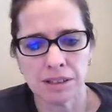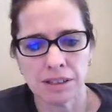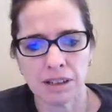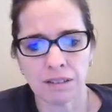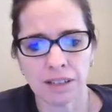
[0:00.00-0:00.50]

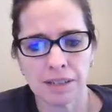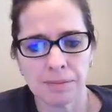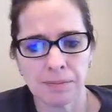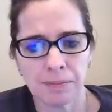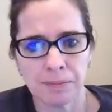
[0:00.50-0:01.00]
All right.
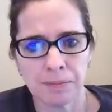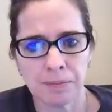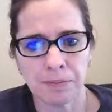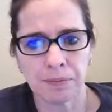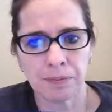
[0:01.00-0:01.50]

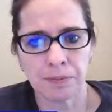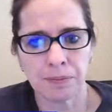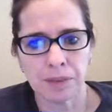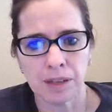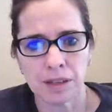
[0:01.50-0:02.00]

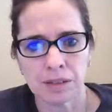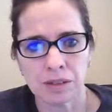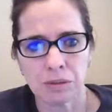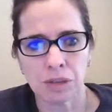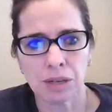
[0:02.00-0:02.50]

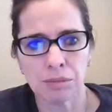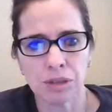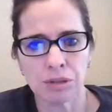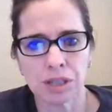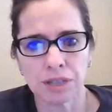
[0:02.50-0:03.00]
So what I'm doing,